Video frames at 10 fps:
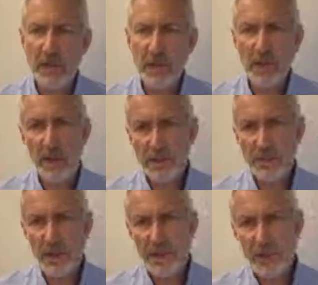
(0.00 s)
a large
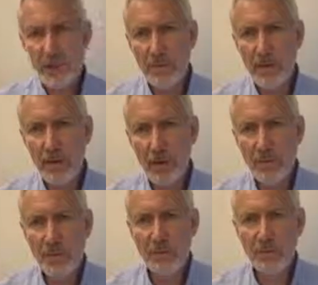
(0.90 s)
range of
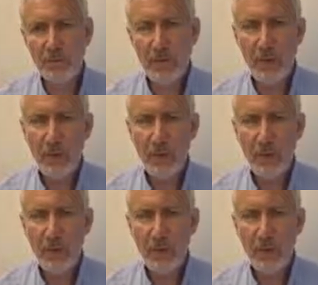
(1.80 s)
options